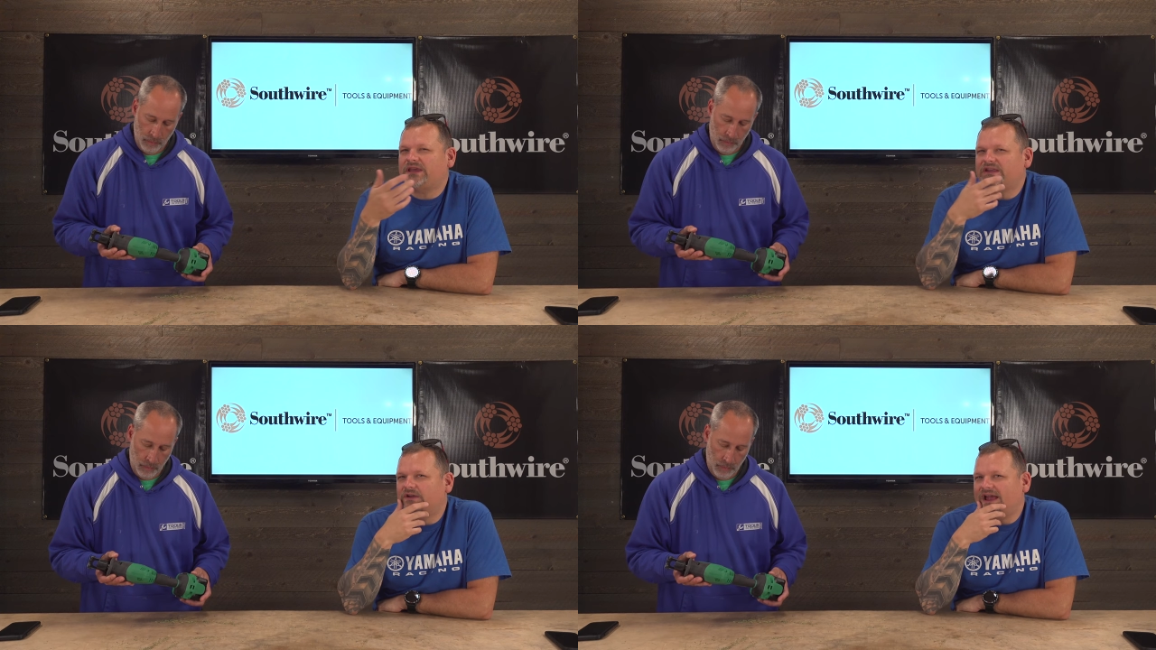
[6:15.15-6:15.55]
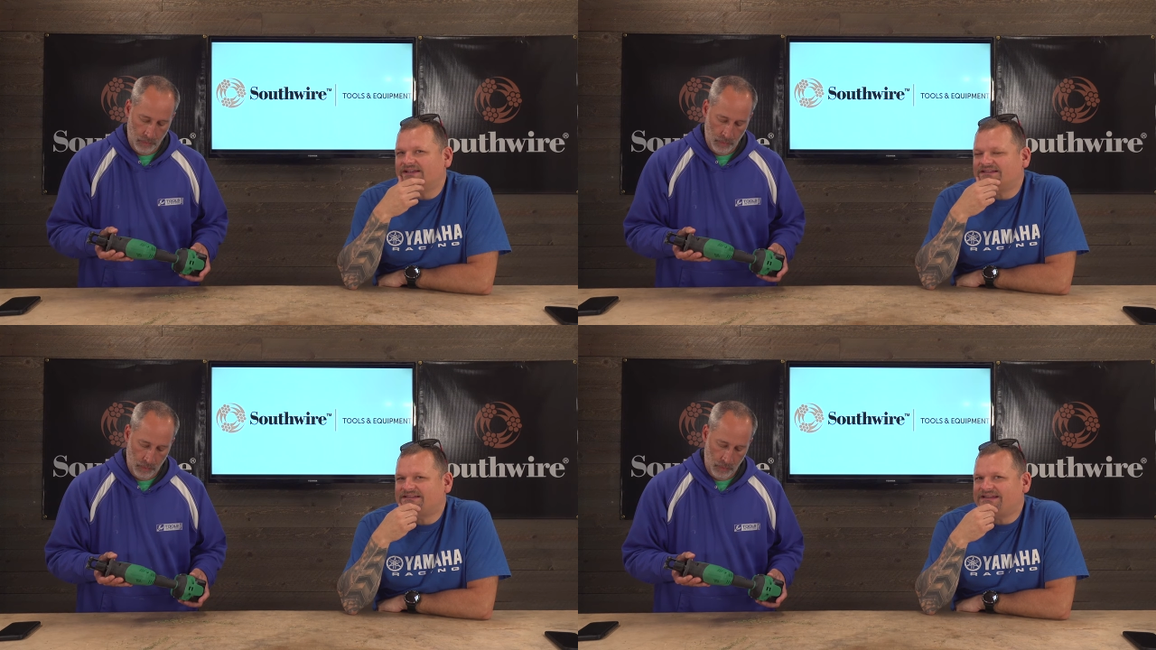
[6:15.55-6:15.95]
Speaker 1: you
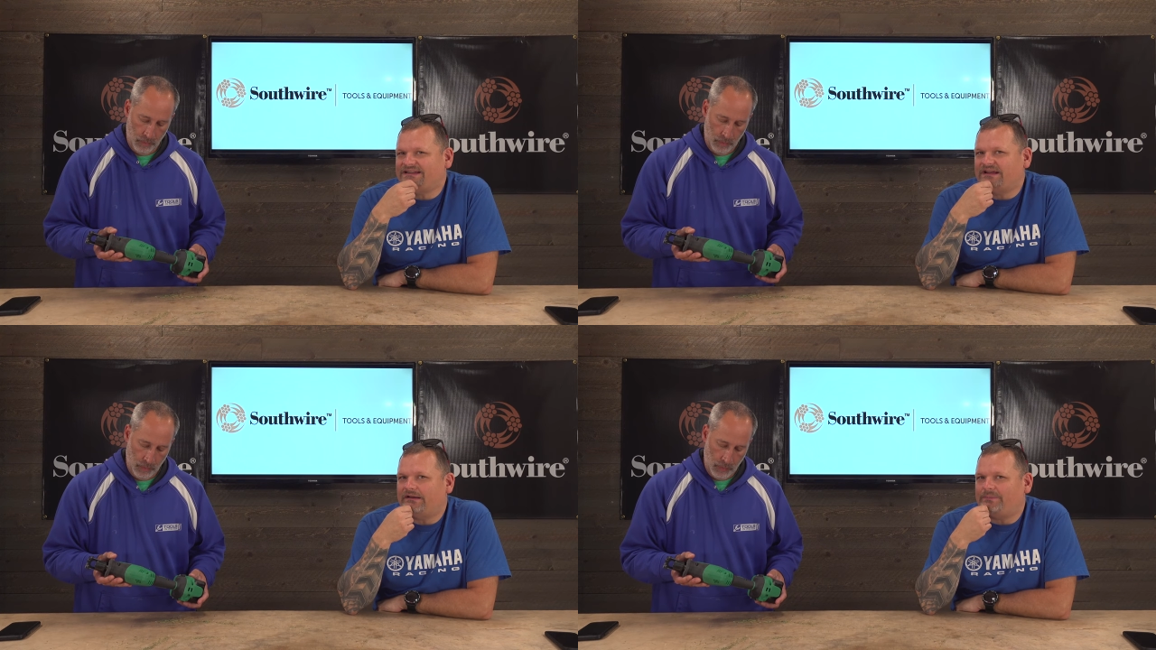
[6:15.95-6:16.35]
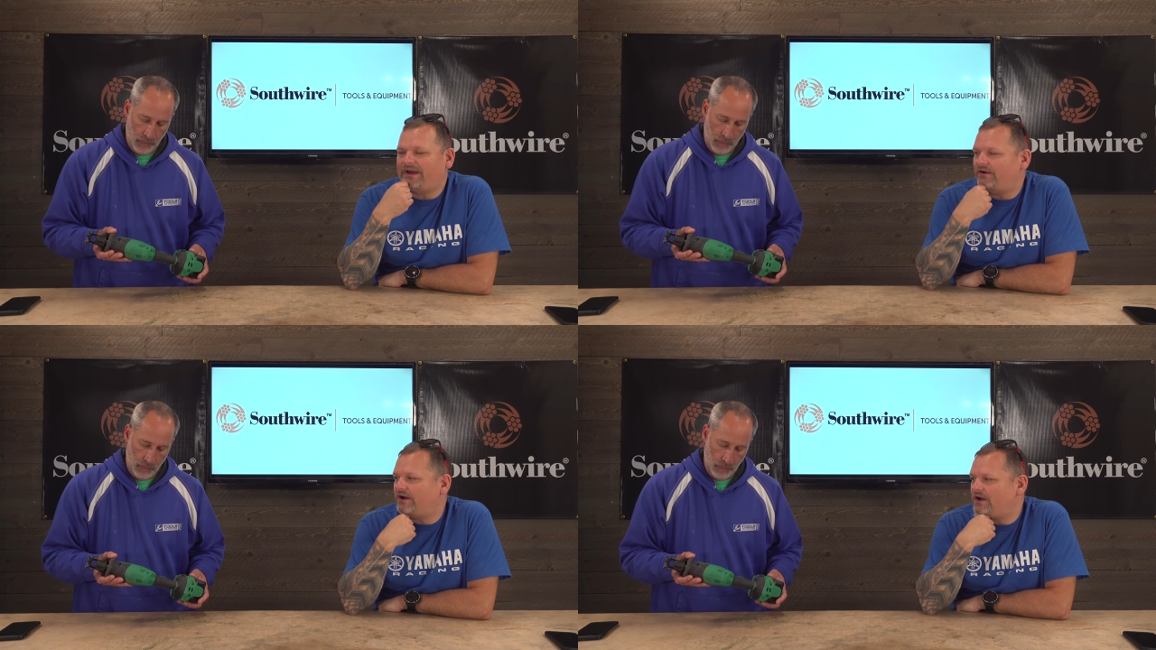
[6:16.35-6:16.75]
guys, is the uh,
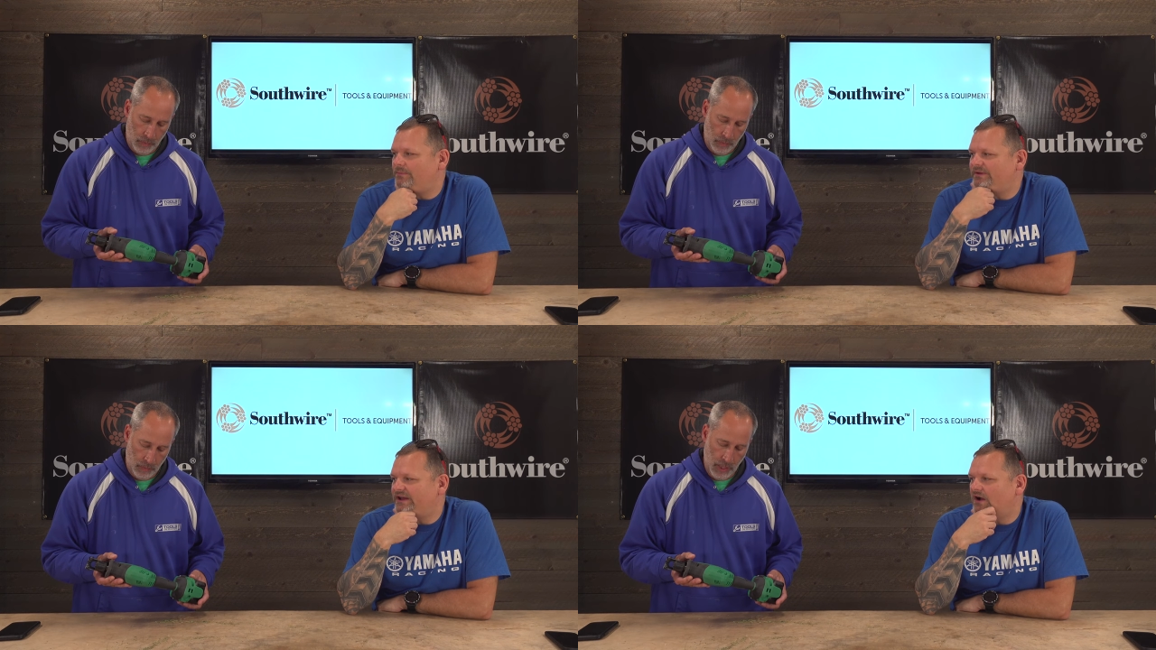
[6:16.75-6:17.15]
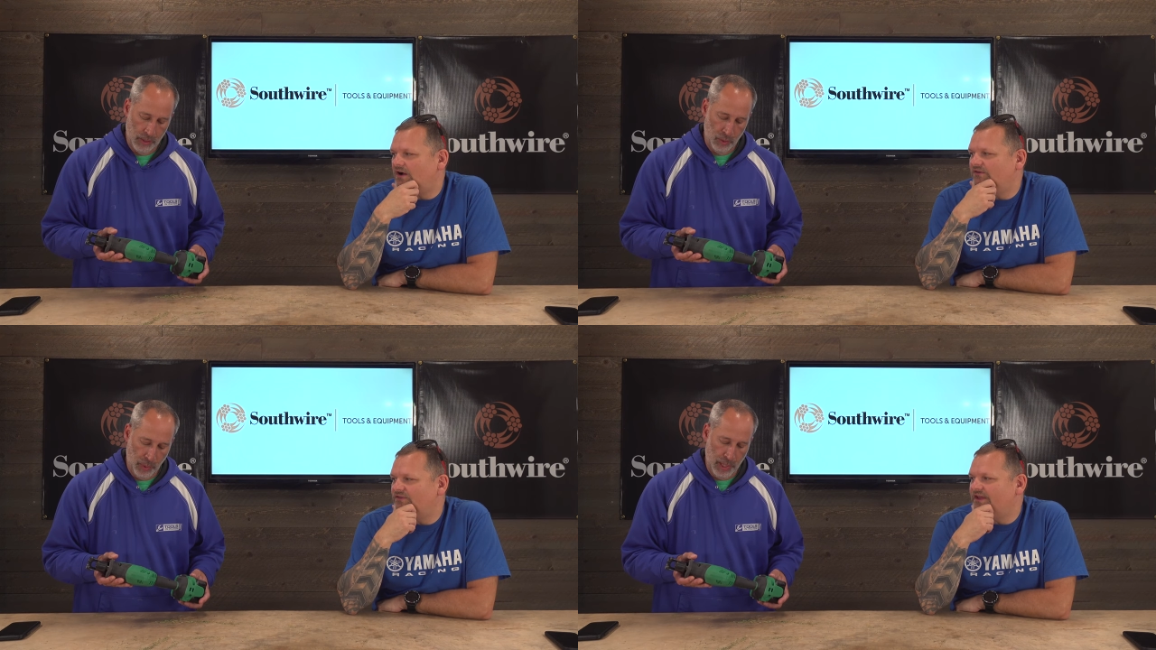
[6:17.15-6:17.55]
parent company. Yeah,
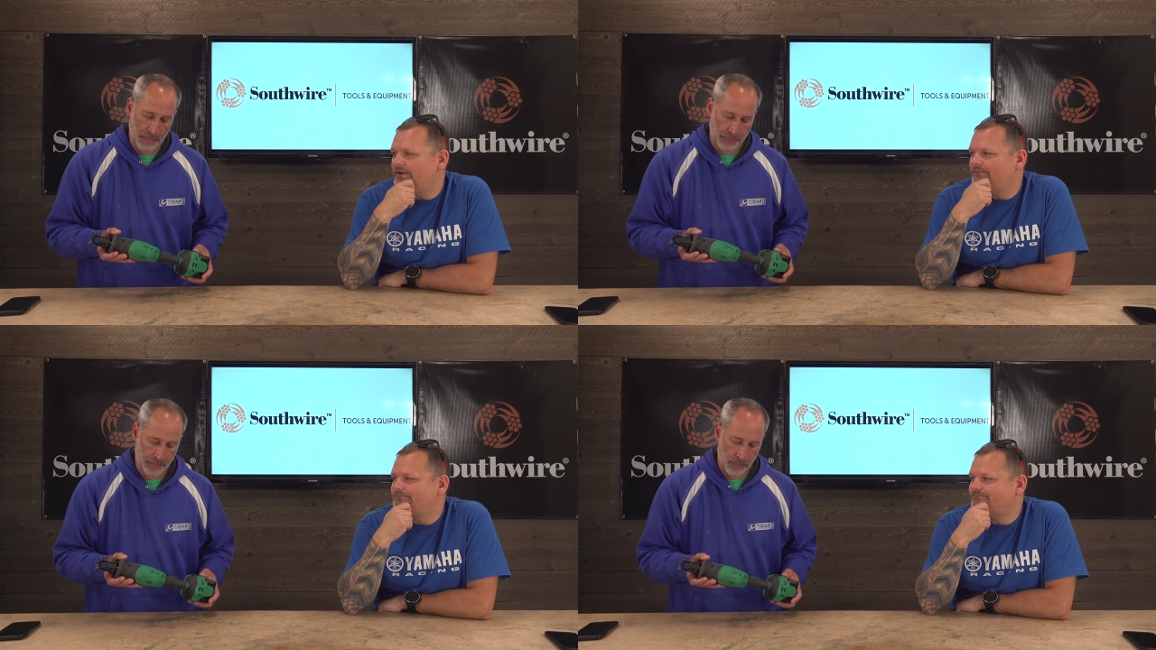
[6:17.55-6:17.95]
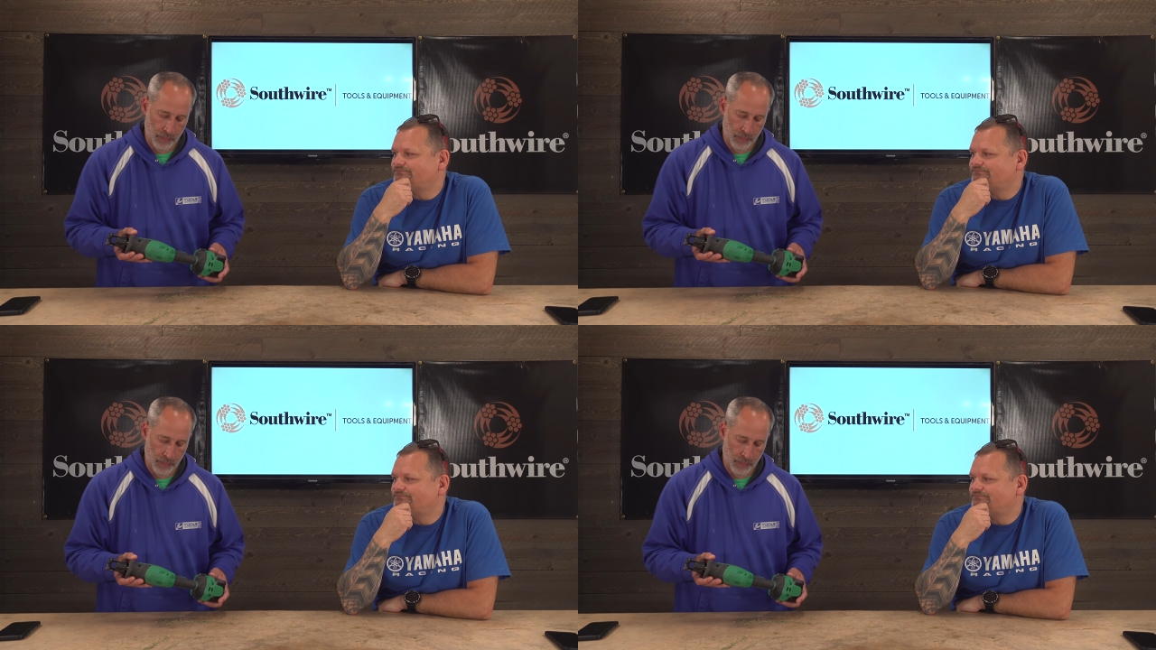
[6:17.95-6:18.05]
Japan. Them.